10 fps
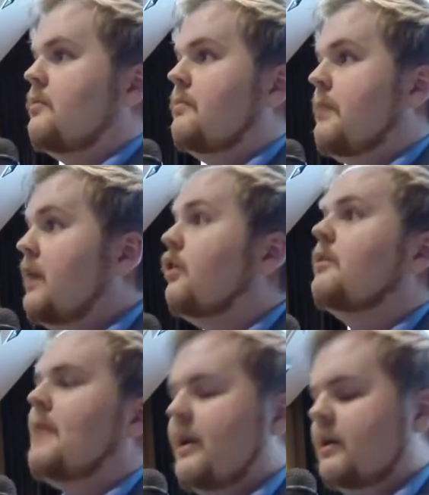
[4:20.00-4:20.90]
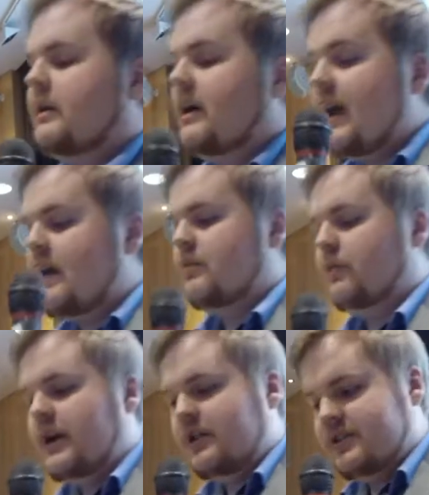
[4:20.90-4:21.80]
made automatically, again,
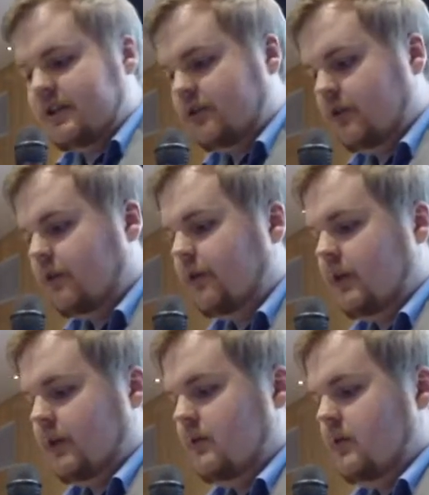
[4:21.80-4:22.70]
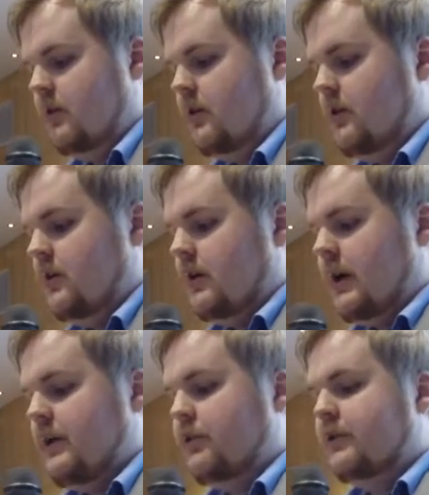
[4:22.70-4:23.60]
without central authority.
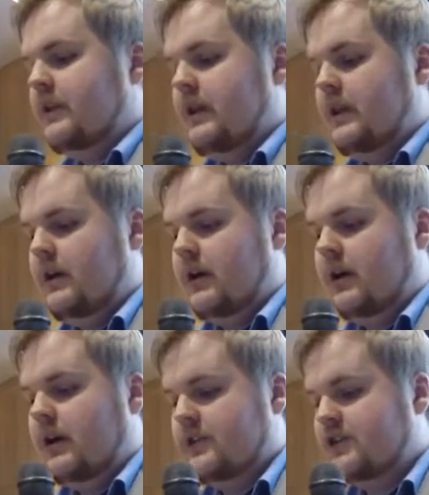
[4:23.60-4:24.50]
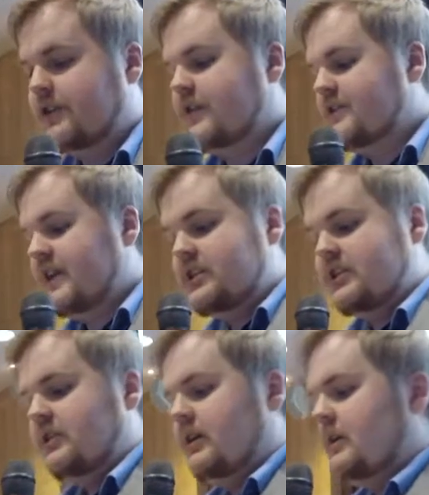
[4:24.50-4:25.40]
And it will need
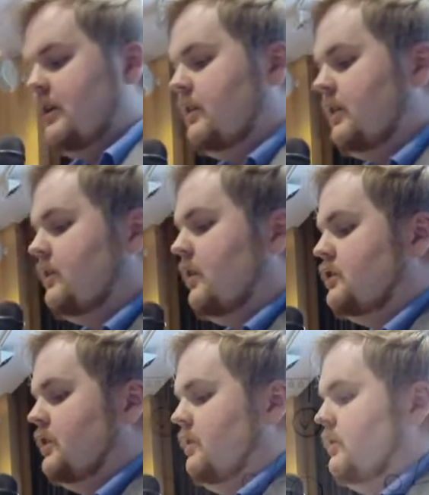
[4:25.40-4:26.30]
synchronization technology